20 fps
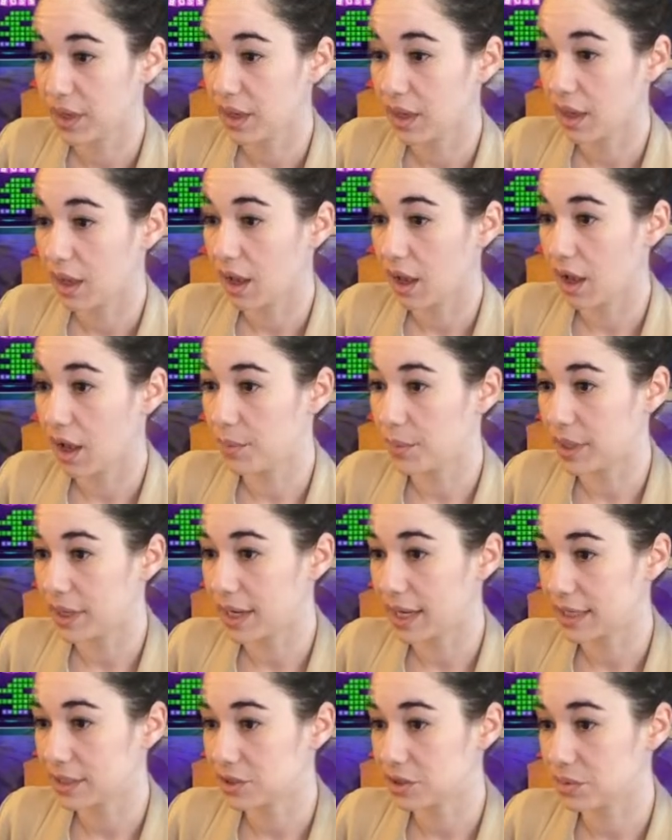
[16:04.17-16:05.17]
And
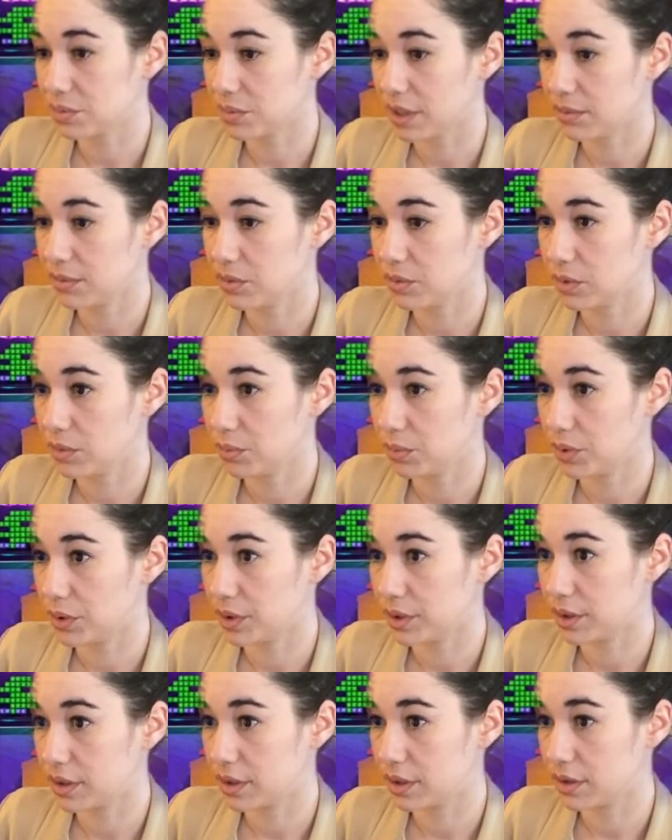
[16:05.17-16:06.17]
actually maybe we put
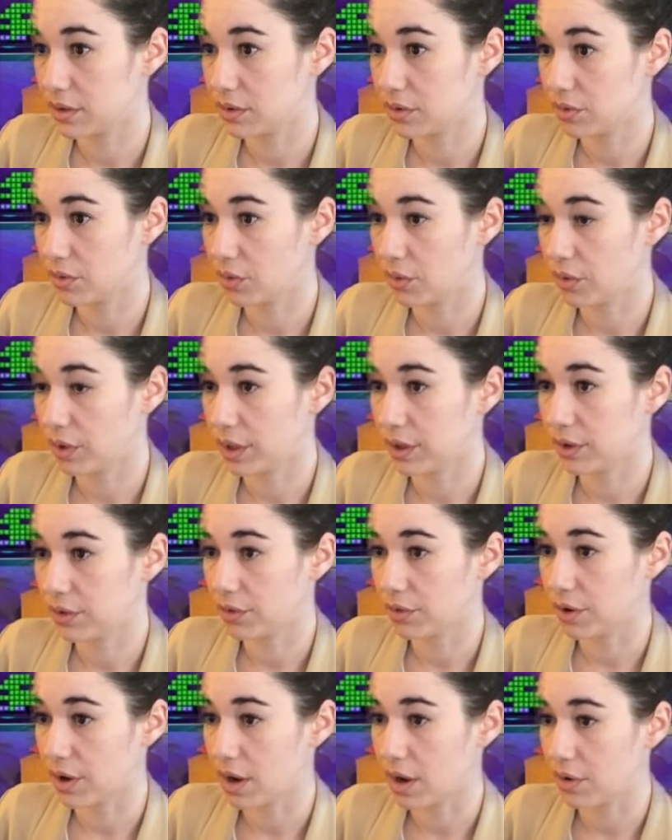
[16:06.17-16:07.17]
oi
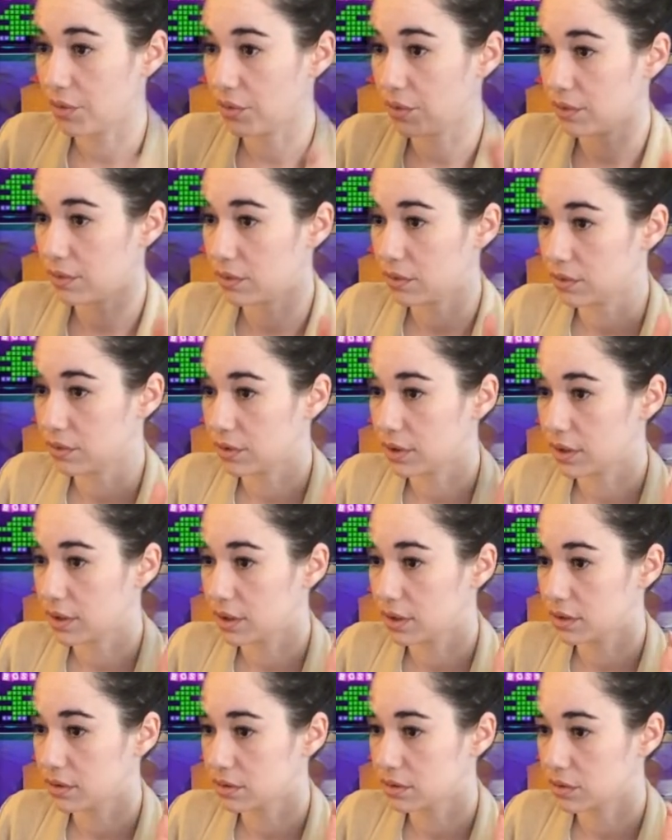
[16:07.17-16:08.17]
or out or
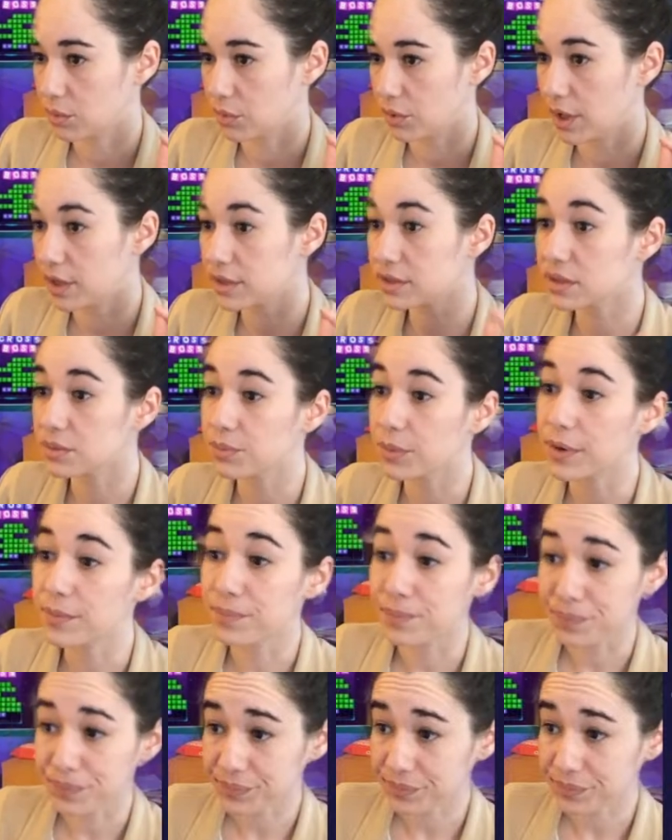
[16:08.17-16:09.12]
somewhere else, but